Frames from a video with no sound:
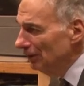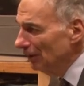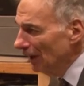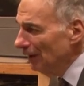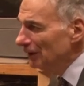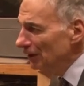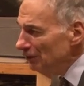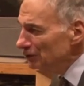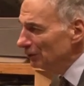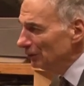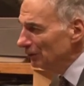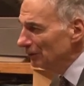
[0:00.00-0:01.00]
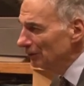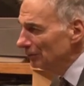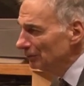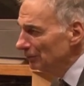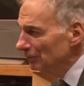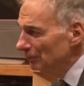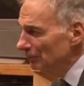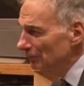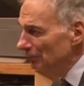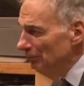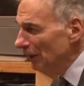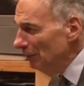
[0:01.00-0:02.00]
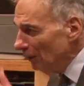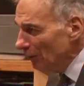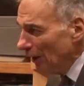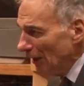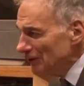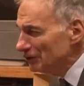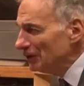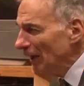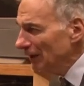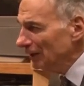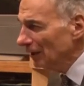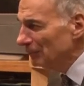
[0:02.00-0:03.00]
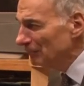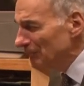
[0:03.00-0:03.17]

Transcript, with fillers: on the issues. Minimum wage, take it.